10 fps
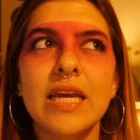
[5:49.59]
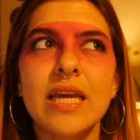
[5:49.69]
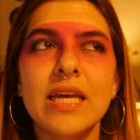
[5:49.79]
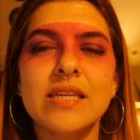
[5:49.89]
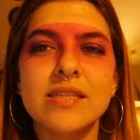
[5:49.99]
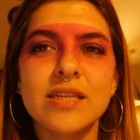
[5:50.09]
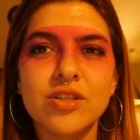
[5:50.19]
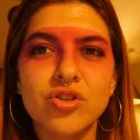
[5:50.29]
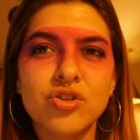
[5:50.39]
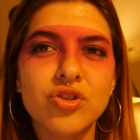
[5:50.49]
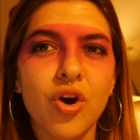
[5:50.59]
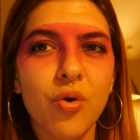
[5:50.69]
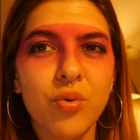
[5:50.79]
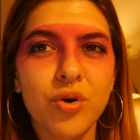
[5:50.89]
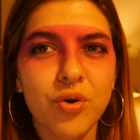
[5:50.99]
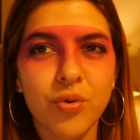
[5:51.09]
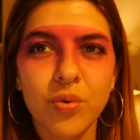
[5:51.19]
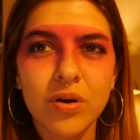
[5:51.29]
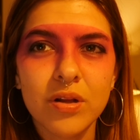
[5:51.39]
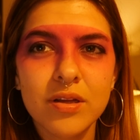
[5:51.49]
is so
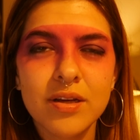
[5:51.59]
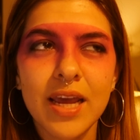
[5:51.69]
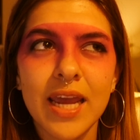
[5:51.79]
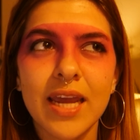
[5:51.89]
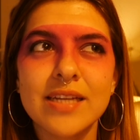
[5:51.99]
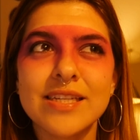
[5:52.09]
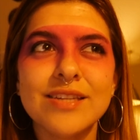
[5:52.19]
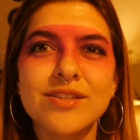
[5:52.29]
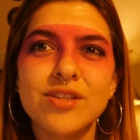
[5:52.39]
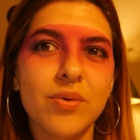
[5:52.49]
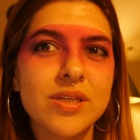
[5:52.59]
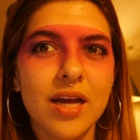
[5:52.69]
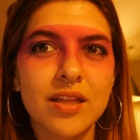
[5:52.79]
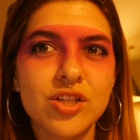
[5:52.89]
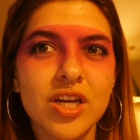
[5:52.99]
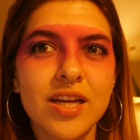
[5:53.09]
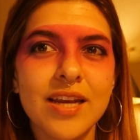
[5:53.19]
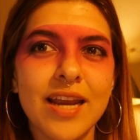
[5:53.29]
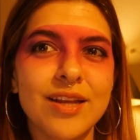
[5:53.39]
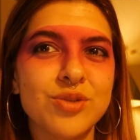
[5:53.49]
cool, and he's so
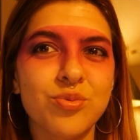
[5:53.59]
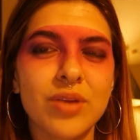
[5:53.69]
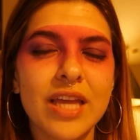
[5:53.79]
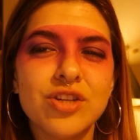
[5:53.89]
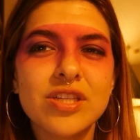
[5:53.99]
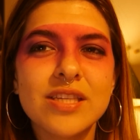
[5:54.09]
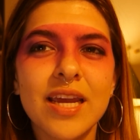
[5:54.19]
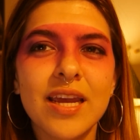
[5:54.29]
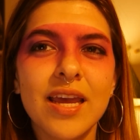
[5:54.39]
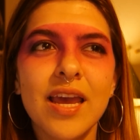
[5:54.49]
intelligent, and he's like just like